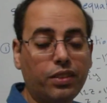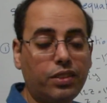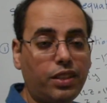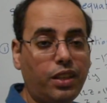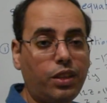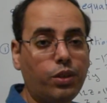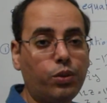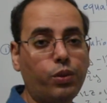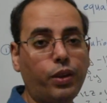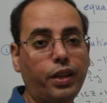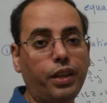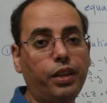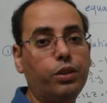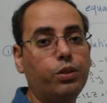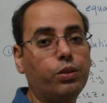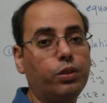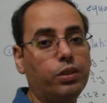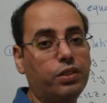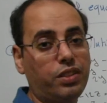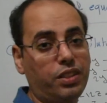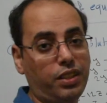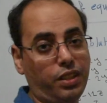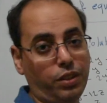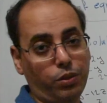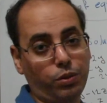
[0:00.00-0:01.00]
0
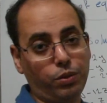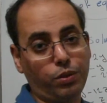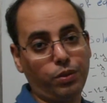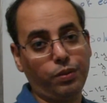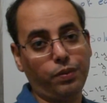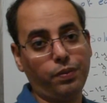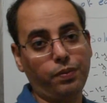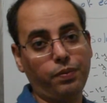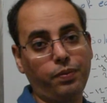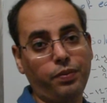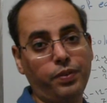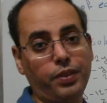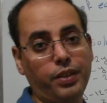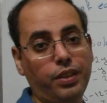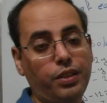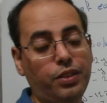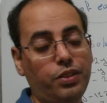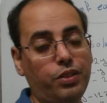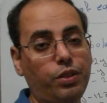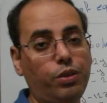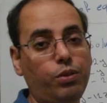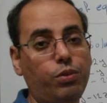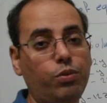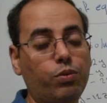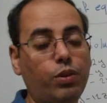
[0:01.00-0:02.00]
equals 0.
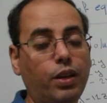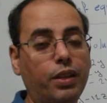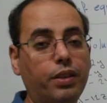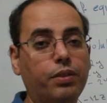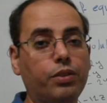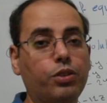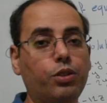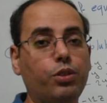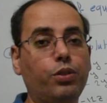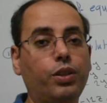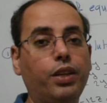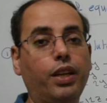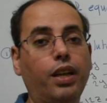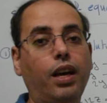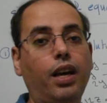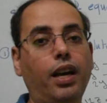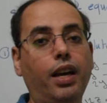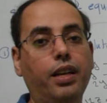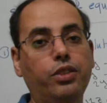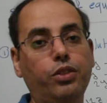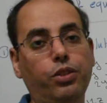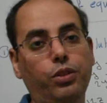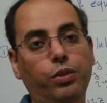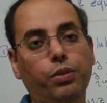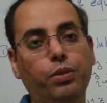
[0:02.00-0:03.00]
So what should
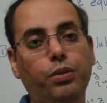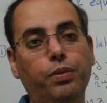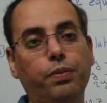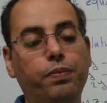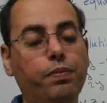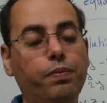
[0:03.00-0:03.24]
I do?